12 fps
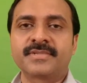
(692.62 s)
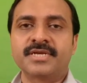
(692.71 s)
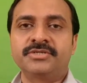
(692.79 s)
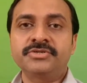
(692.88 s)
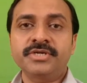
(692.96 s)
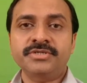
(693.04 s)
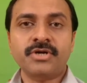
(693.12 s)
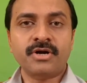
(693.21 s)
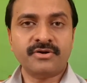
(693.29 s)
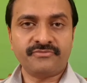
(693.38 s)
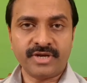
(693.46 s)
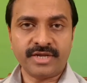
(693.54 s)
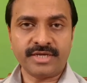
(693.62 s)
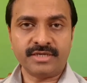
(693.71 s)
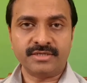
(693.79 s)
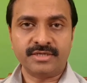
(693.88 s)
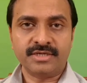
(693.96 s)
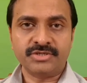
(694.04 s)
To the shock of Lenny,
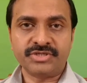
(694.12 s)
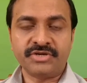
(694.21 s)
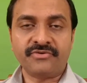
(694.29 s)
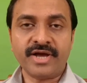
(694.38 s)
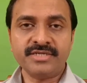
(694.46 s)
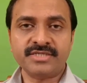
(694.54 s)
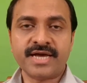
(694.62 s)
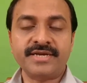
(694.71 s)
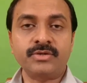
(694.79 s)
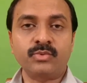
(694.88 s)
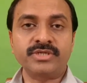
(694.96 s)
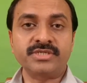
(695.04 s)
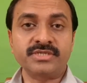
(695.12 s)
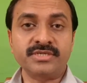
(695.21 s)
she finds that it was